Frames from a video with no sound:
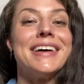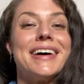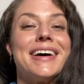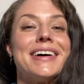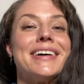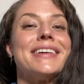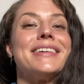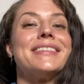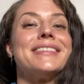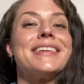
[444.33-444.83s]

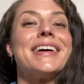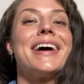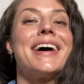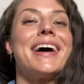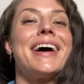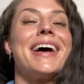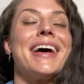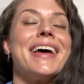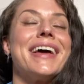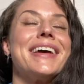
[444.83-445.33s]
All
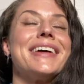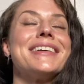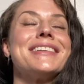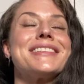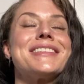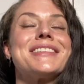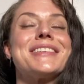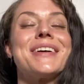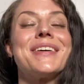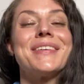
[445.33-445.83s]
right,
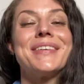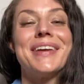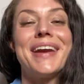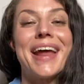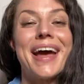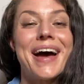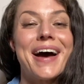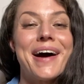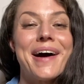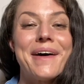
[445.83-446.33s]
so
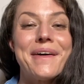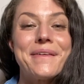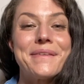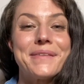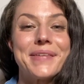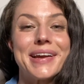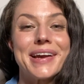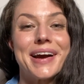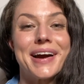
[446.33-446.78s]
now we